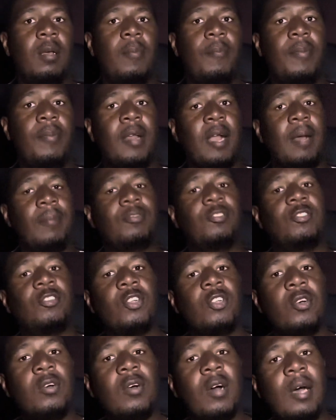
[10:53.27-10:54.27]
I'm
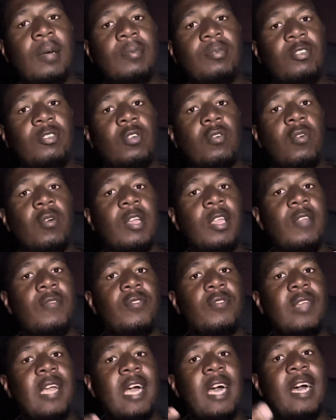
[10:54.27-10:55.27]
still gonna give
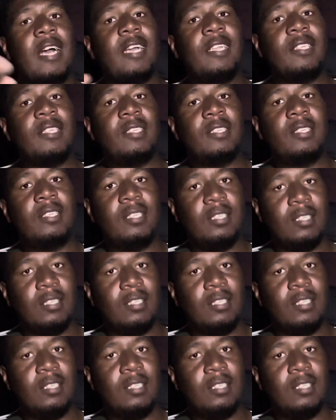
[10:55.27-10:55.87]
you guys